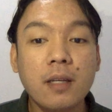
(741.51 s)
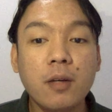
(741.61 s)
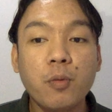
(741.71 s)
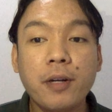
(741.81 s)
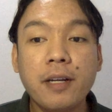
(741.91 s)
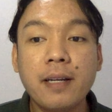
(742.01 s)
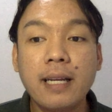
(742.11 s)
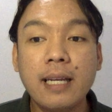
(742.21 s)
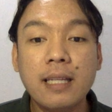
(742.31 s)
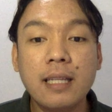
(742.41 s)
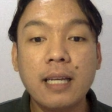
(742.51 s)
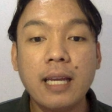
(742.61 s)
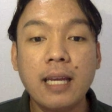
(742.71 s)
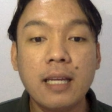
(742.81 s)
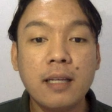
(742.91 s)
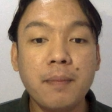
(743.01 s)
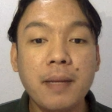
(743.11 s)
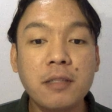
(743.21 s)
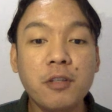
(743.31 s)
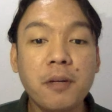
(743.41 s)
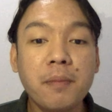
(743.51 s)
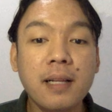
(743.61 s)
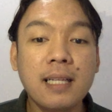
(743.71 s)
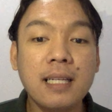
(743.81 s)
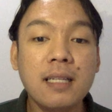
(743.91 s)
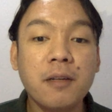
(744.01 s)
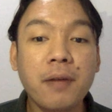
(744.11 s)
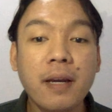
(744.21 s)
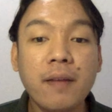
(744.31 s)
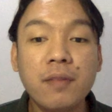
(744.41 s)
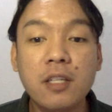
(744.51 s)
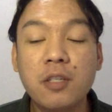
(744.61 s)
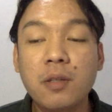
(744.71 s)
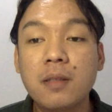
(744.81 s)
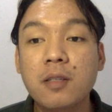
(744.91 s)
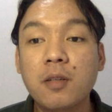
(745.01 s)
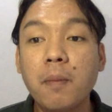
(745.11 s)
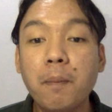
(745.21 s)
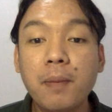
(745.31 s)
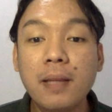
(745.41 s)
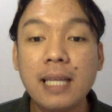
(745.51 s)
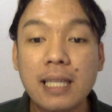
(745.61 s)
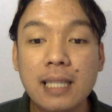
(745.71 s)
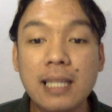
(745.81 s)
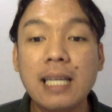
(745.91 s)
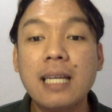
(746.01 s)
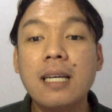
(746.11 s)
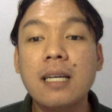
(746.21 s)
wherein a mesodermally derived tissues completely